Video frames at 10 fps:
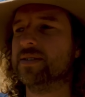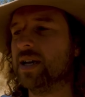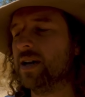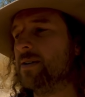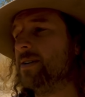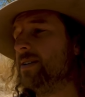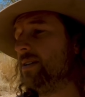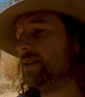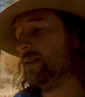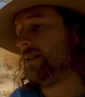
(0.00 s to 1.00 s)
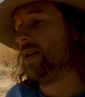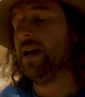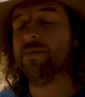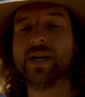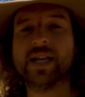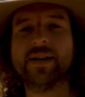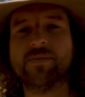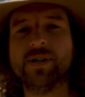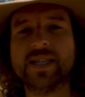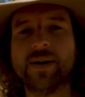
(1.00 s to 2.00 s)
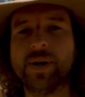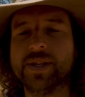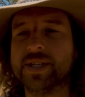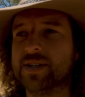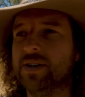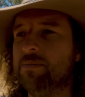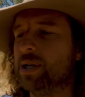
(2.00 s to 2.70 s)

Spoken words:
So yeah, we're going to have to miss that one this time,